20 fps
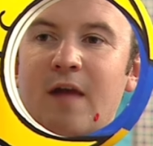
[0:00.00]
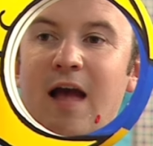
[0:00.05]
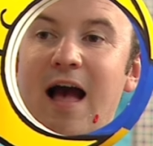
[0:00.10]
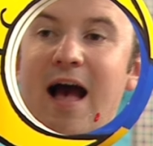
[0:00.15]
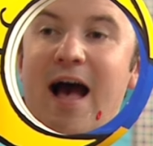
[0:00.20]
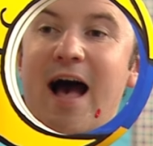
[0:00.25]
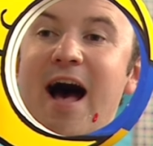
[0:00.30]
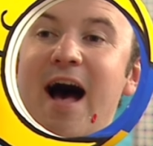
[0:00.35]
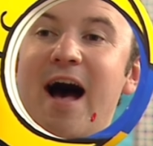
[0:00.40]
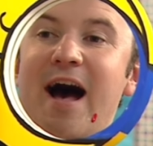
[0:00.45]

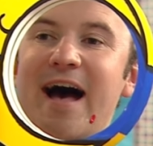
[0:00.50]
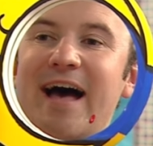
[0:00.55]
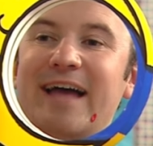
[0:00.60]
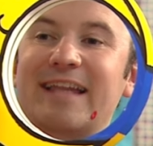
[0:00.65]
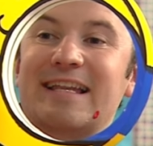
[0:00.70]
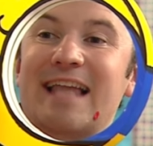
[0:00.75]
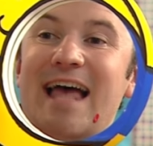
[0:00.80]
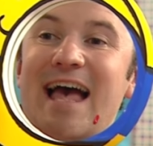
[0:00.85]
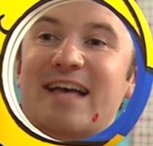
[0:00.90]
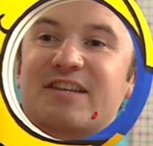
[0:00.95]

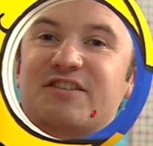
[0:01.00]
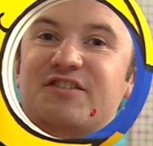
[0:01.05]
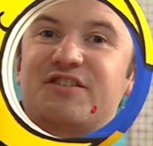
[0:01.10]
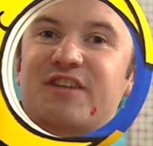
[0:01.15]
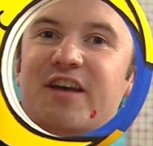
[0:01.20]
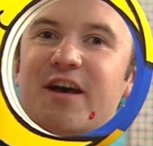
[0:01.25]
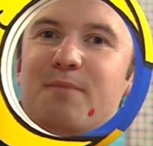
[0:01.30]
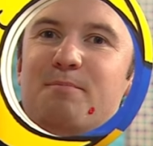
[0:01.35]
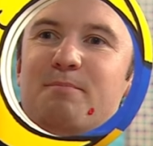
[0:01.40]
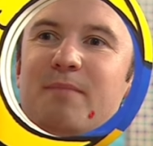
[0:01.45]
Aha, at
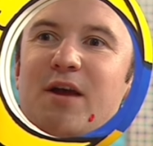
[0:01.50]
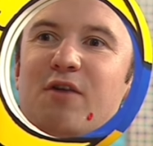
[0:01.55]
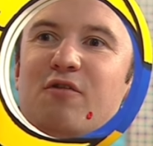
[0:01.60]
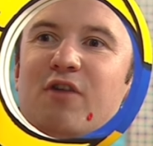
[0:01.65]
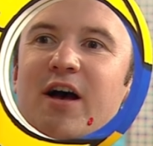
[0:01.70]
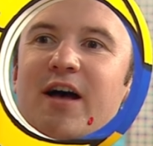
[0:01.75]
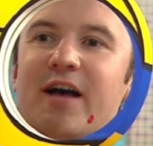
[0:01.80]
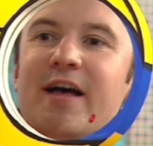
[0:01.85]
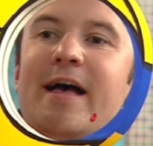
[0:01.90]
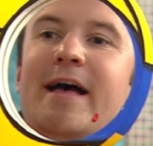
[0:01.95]
last, a
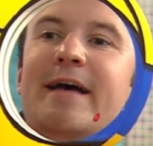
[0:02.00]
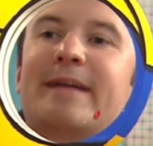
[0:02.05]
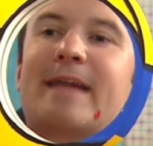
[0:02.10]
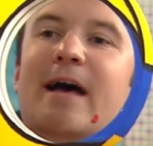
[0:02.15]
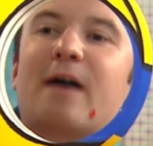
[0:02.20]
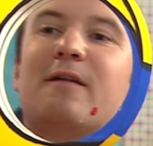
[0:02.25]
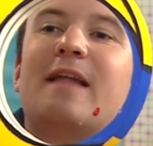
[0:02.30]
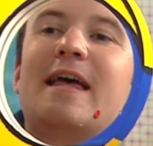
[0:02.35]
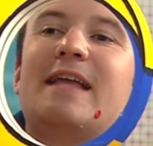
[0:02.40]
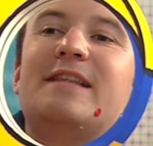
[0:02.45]
mirror.
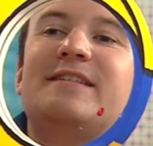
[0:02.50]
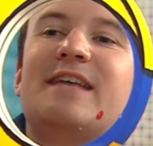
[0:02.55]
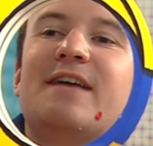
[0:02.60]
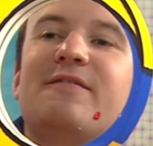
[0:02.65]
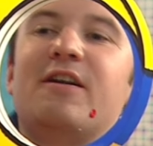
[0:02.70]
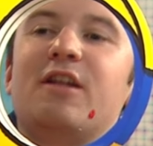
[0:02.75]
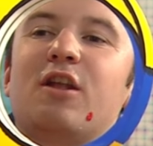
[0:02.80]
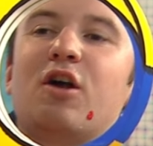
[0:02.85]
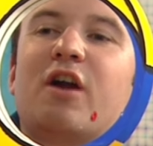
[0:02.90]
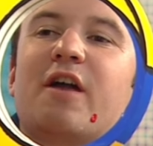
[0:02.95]
Now let's
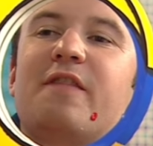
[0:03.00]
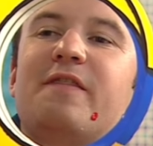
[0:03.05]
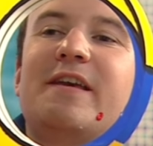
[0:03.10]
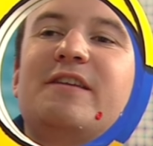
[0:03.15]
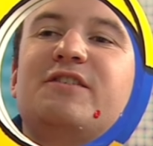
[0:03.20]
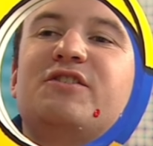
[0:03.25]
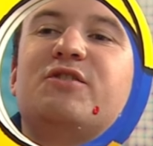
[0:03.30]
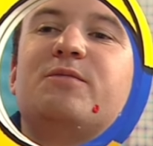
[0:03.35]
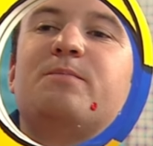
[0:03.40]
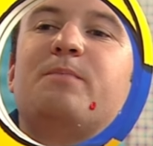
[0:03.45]
have a look at
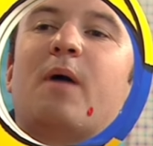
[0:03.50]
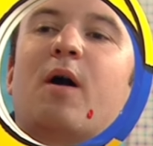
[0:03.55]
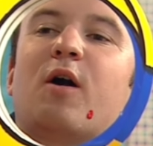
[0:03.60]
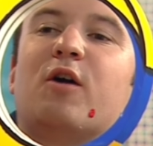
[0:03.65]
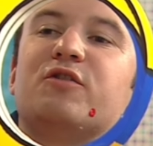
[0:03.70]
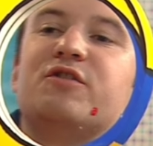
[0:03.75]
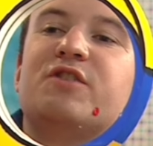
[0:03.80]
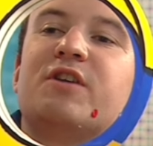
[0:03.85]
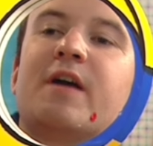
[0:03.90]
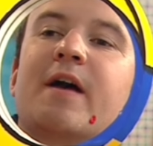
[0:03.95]
this
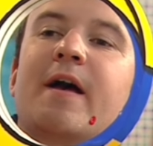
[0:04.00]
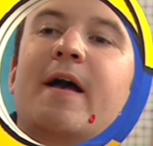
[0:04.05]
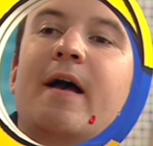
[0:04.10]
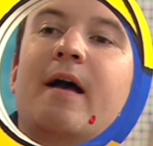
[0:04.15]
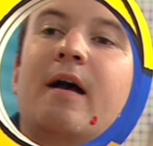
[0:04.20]
spot.